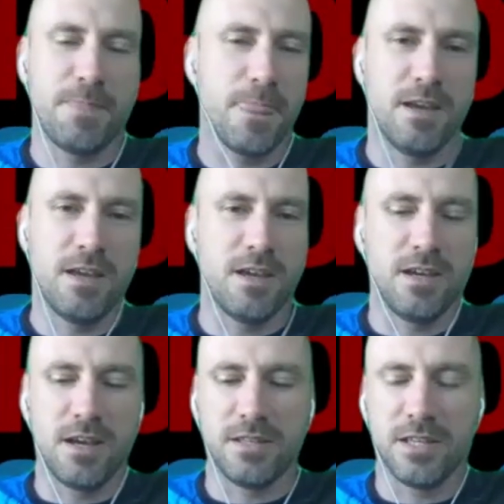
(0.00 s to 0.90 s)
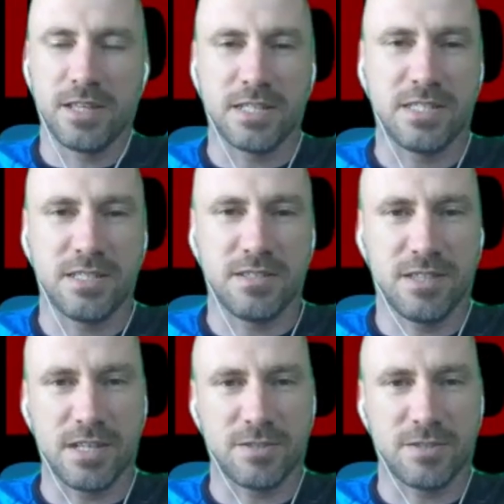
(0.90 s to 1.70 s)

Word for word: I, I think that's that's